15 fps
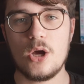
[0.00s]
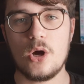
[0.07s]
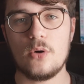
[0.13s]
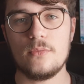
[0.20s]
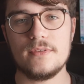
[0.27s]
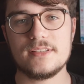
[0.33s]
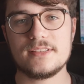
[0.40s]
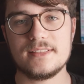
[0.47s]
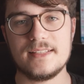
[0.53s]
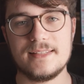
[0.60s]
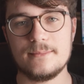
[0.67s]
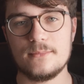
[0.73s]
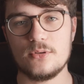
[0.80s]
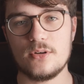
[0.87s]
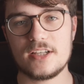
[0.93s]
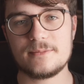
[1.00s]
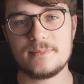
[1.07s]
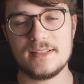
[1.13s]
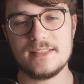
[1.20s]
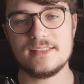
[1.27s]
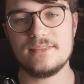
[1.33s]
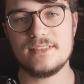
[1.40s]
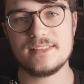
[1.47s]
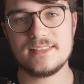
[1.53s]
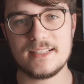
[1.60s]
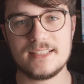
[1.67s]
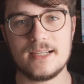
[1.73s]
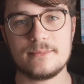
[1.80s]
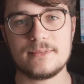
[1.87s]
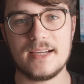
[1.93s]
obviously the more expensive the
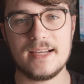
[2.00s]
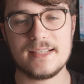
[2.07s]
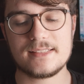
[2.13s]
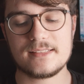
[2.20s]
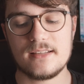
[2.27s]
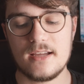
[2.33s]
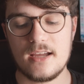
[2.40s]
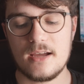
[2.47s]
setup gets.